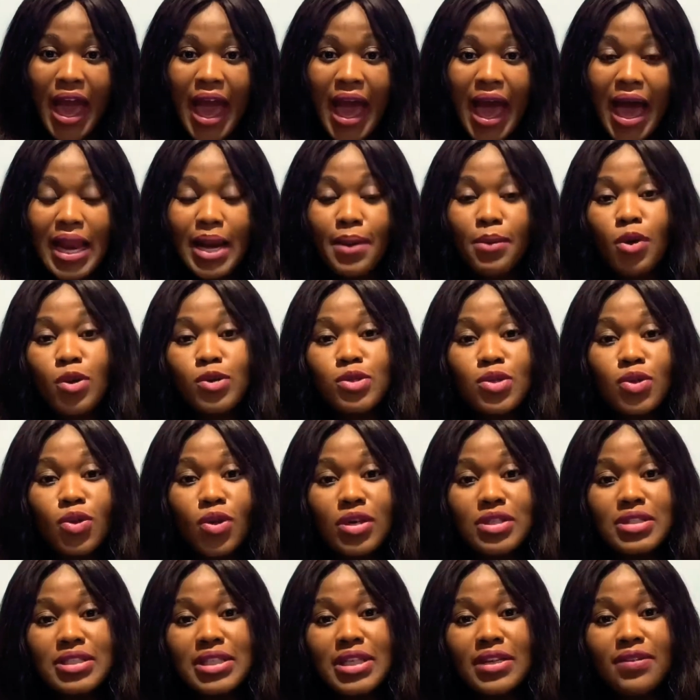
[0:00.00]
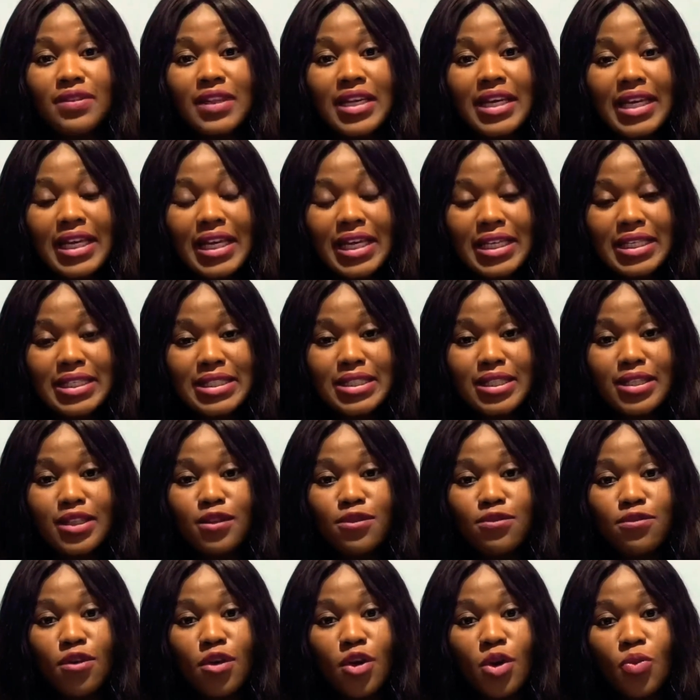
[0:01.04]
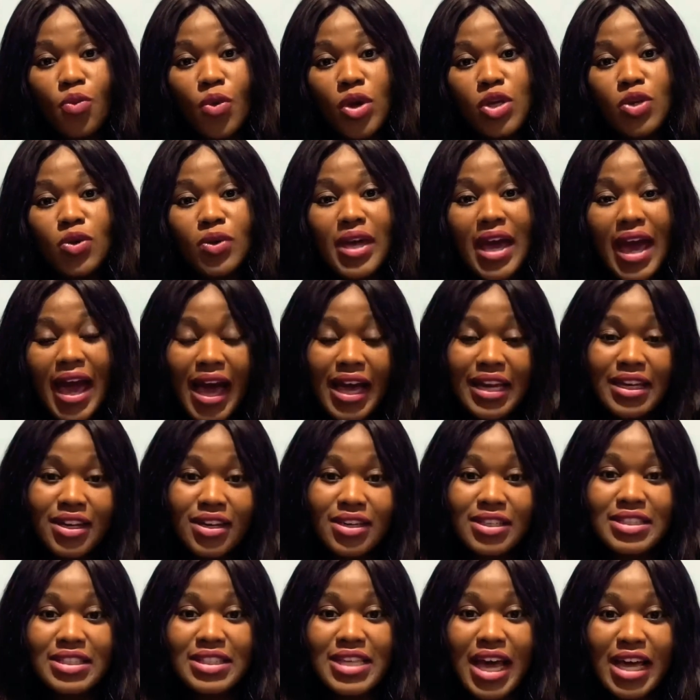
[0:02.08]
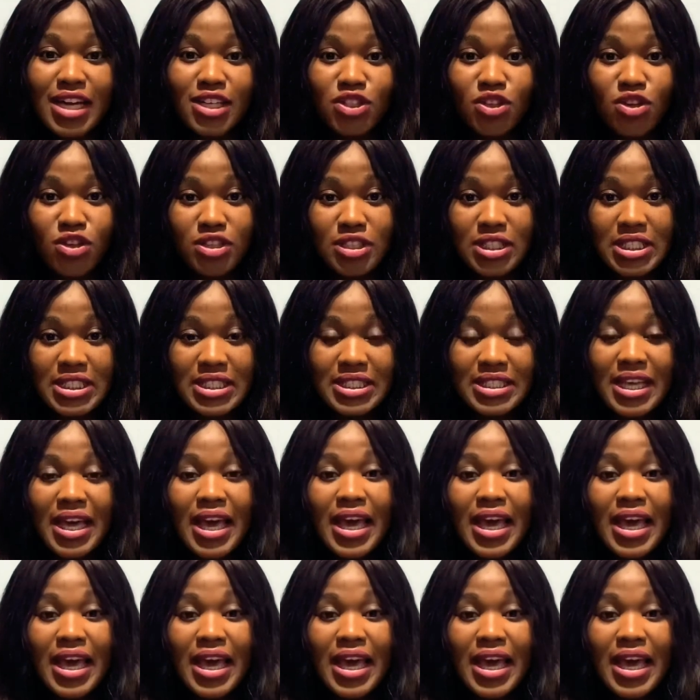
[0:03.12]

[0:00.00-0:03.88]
And I'm also going to leave the link to the forum where you can contact doctors